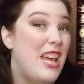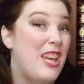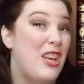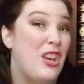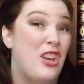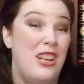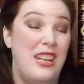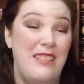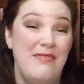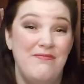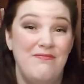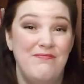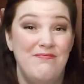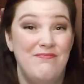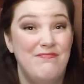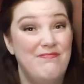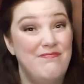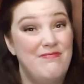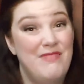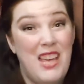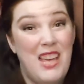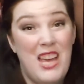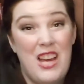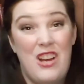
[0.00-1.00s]
I
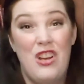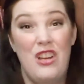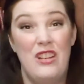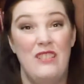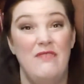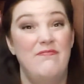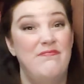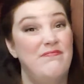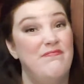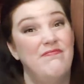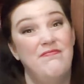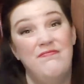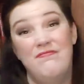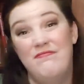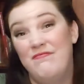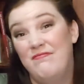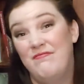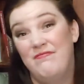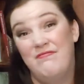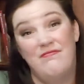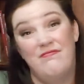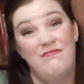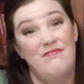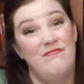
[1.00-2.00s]
couldn't.
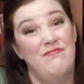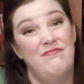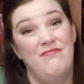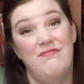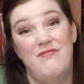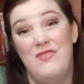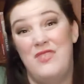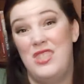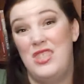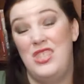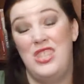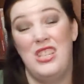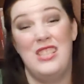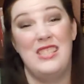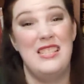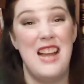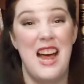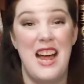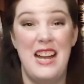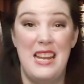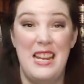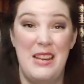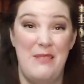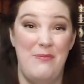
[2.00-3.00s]
It's just
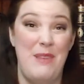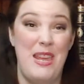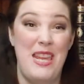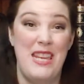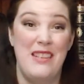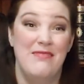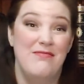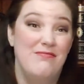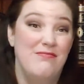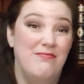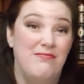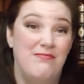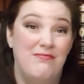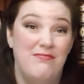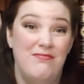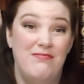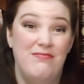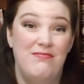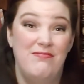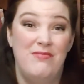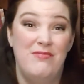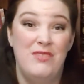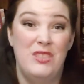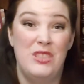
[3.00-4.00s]
not in me.
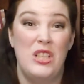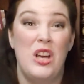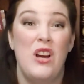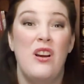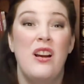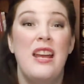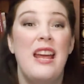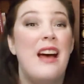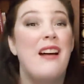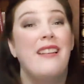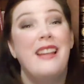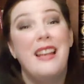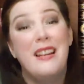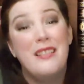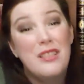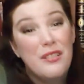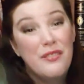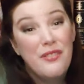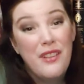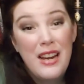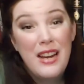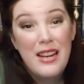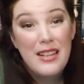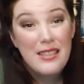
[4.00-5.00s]
Sorry,
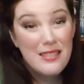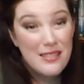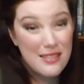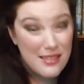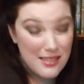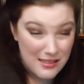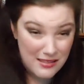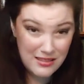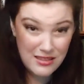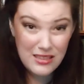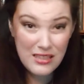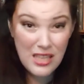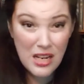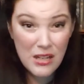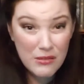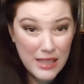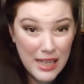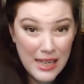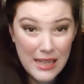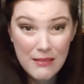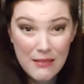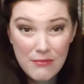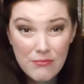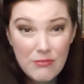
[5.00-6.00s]
Outlander fans.
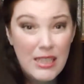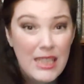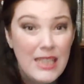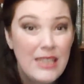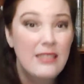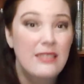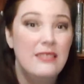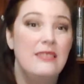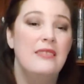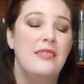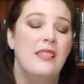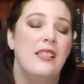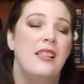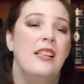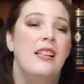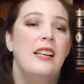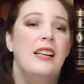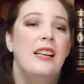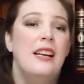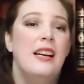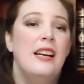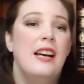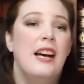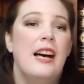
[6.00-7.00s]
Don't hate me.
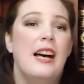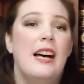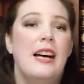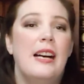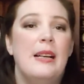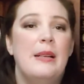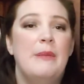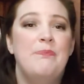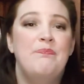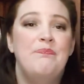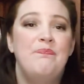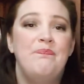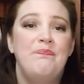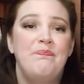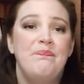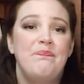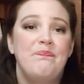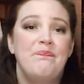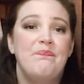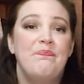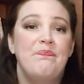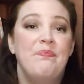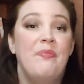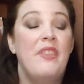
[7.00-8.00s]
The
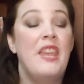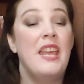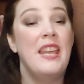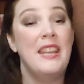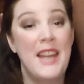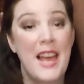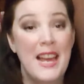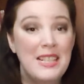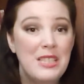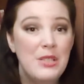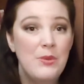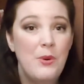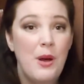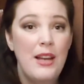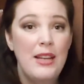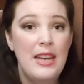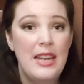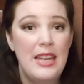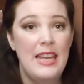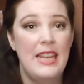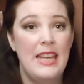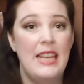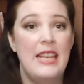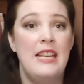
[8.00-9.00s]
next
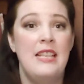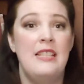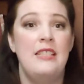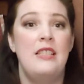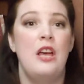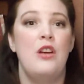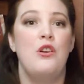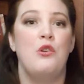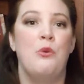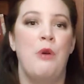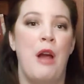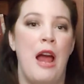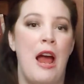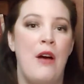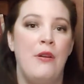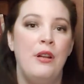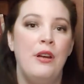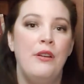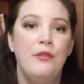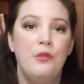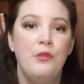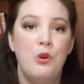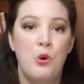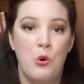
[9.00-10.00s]
one is
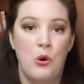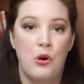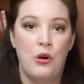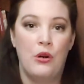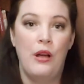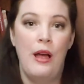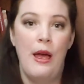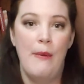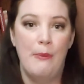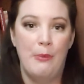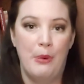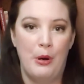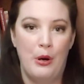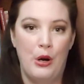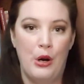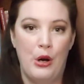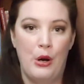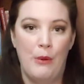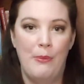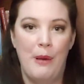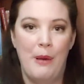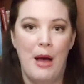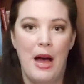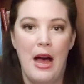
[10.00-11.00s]
Crown of Coral and
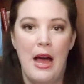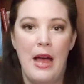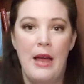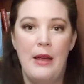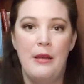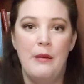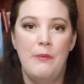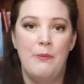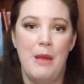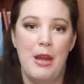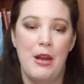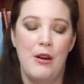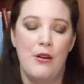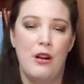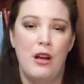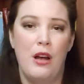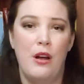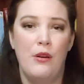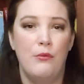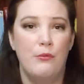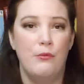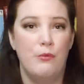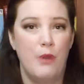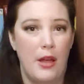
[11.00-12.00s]
Pearl by
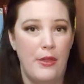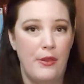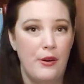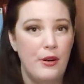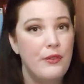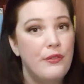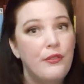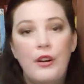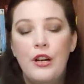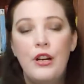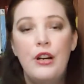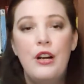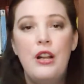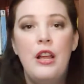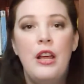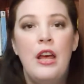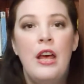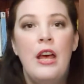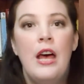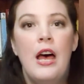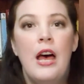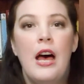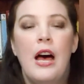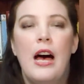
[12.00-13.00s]
Mara Rutherford.
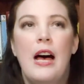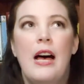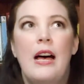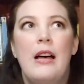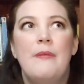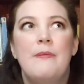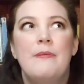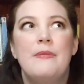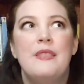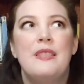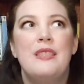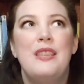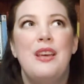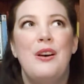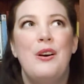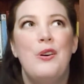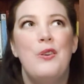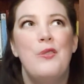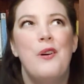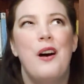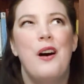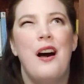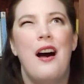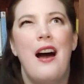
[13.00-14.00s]

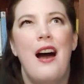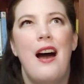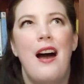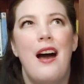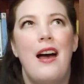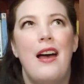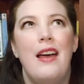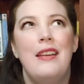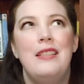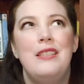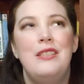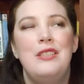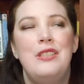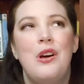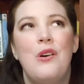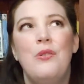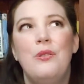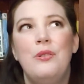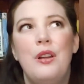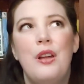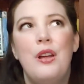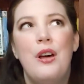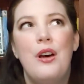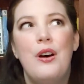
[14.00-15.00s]
So I
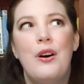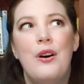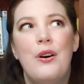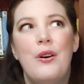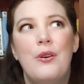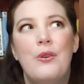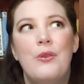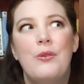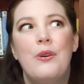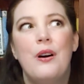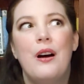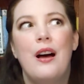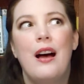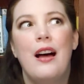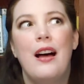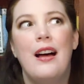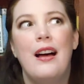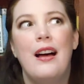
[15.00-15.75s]
don't know.